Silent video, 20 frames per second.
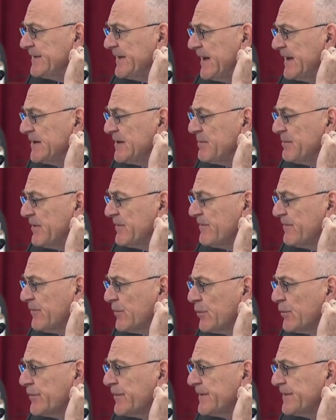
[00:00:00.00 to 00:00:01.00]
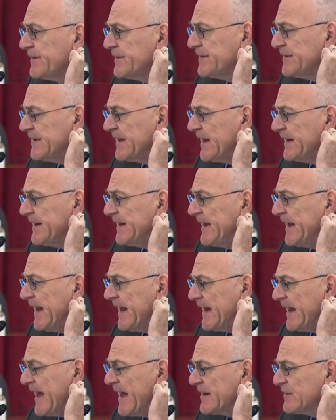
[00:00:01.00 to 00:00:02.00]
before the study
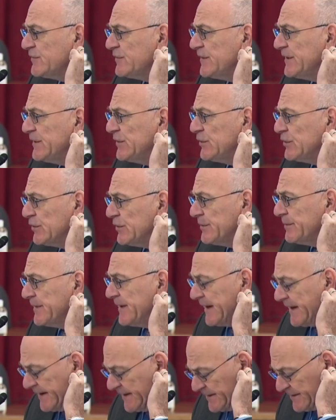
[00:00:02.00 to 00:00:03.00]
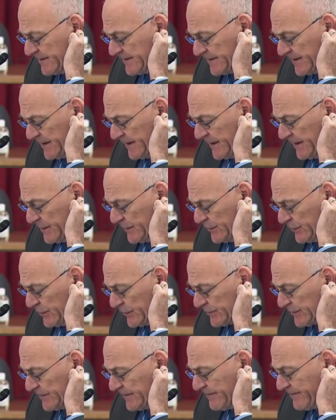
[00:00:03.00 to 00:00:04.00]
had actually terminated,
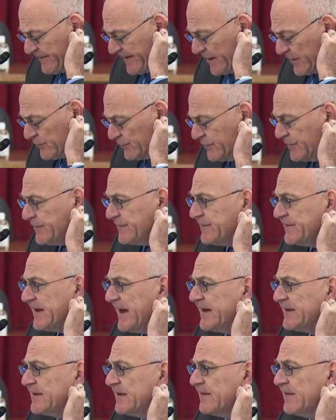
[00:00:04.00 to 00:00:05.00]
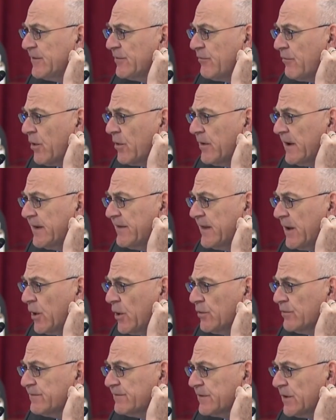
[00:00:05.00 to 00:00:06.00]
Dr. Fauci sat in the
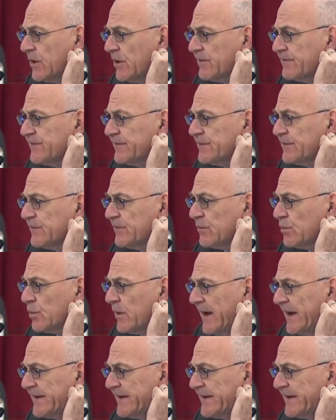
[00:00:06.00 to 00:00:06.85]
Oval Office of the White